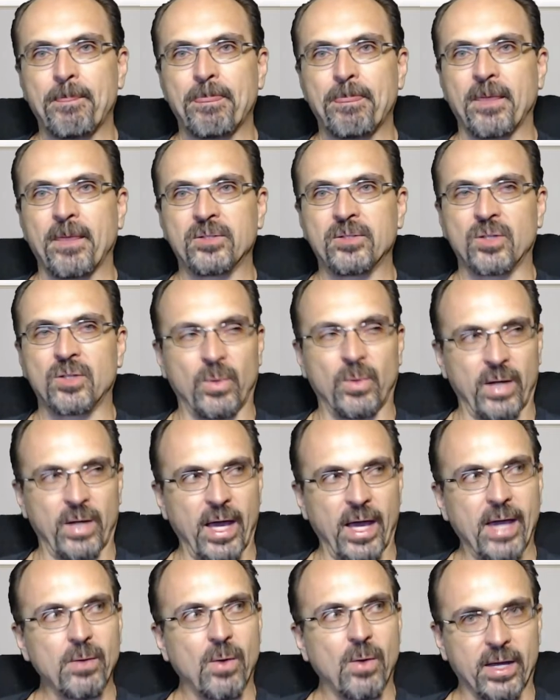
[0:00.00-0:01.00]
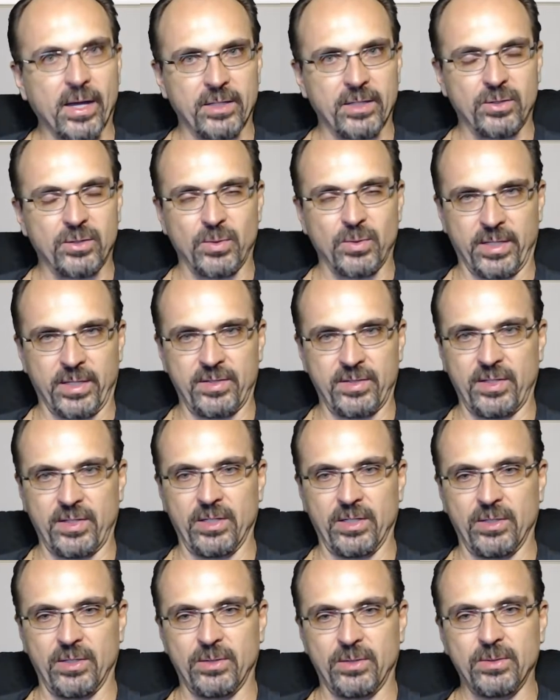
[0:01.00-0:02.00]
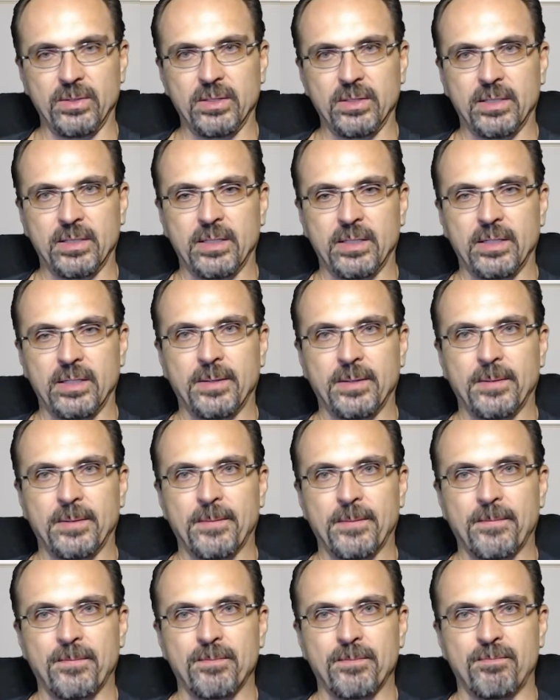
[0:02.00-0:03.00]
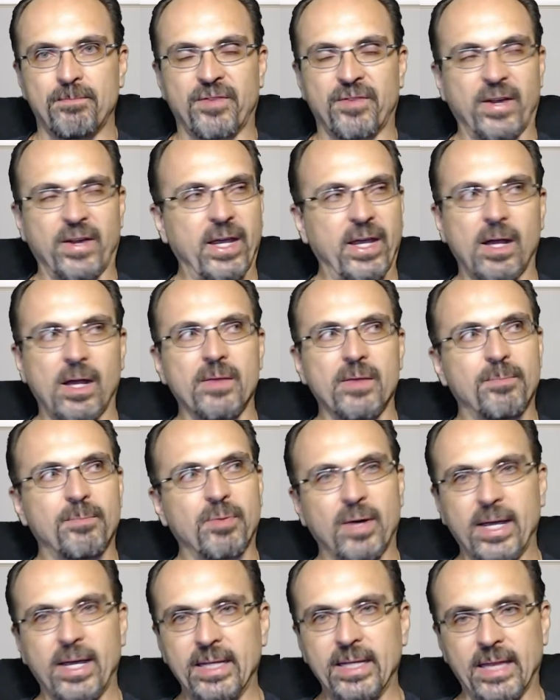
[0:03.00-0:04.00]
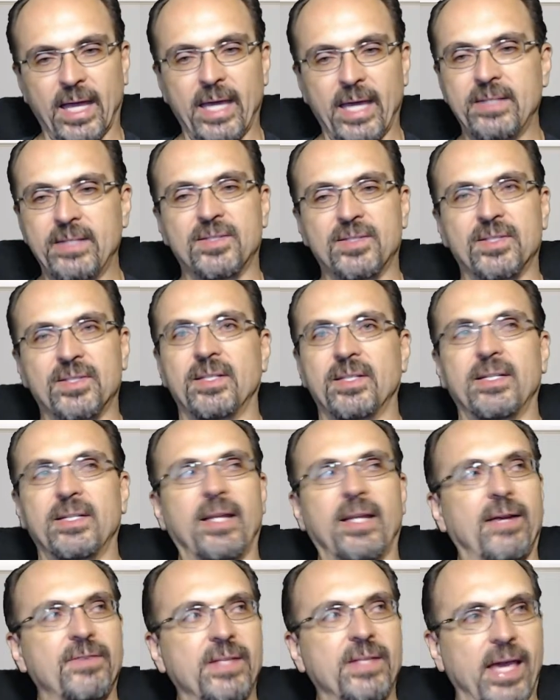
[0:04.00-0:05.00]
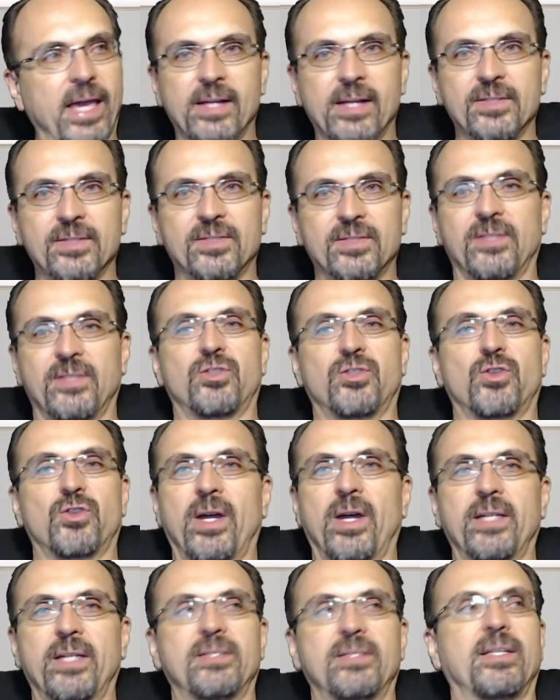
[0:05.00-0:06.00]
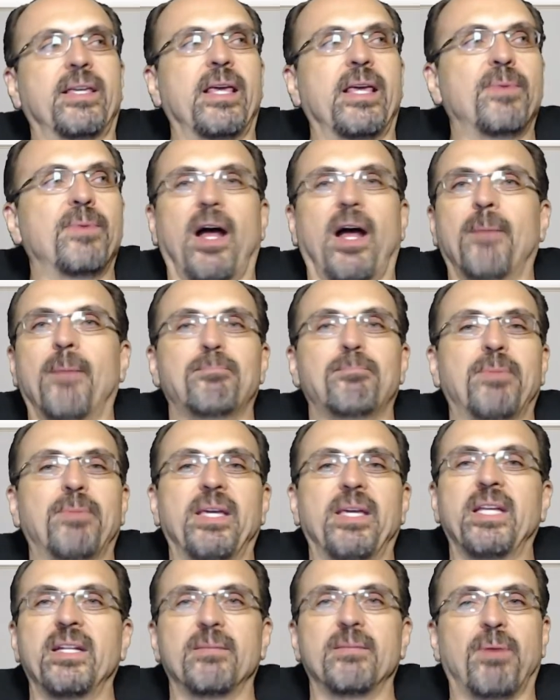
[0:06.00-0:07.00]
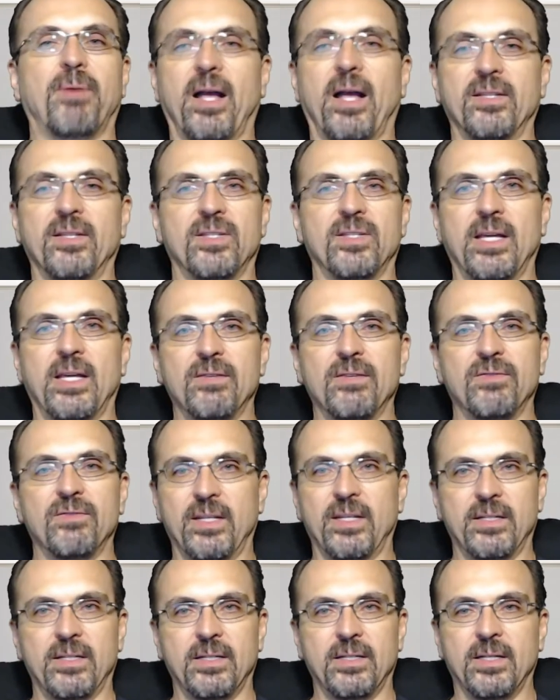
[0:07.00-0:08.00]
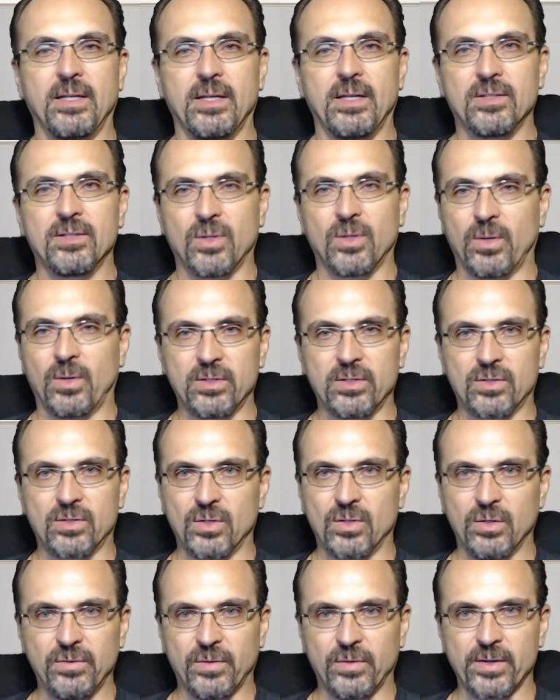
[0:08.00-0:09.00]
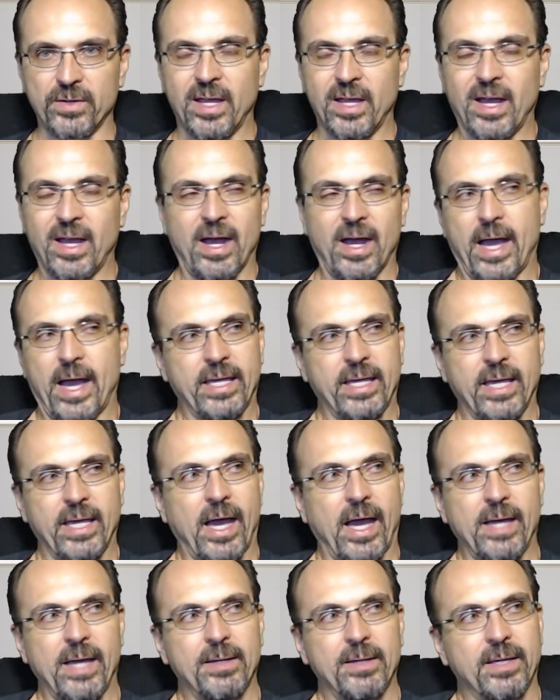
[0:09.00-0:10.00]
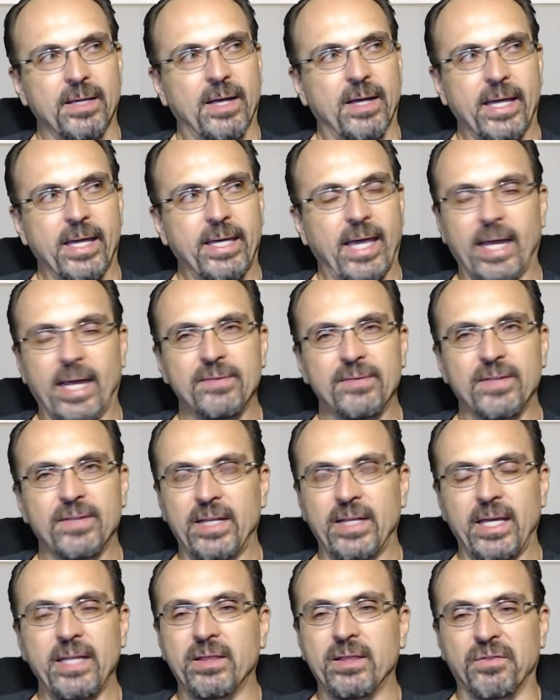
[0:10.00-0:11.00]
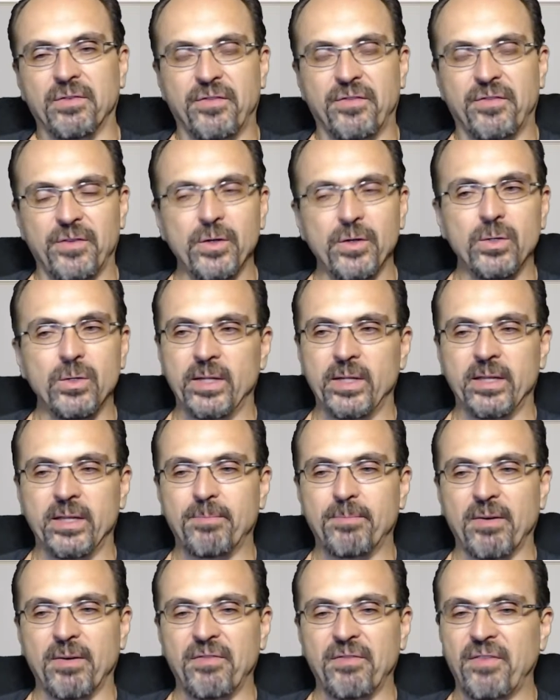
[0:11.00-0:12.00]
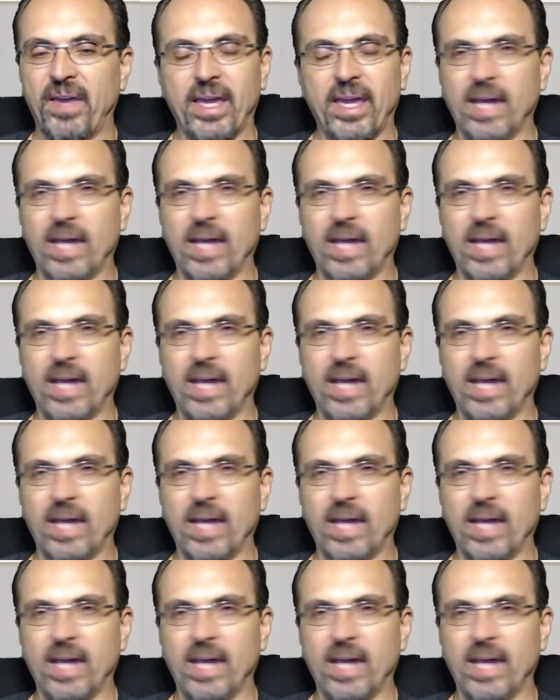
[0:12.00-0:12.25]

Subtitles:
And so when I walk into a casino, forget all the bright lights and everything else that's trying to keep it upbeat and positive and so on and so forth. I can't even eat the food in the buffet.